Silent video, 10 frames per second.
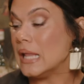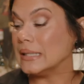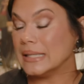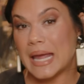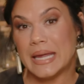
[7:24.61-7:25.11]

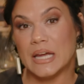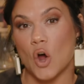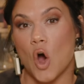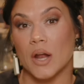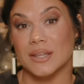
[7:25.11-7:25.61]
lay it
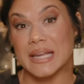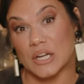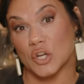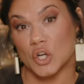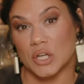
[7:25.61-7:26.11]
on like
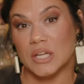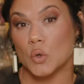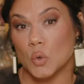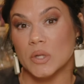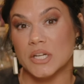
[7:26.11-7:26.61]
a cookie
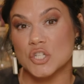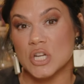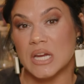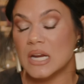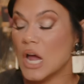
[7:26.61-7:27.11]
cooling
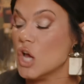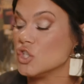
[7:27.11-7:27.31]
sheet,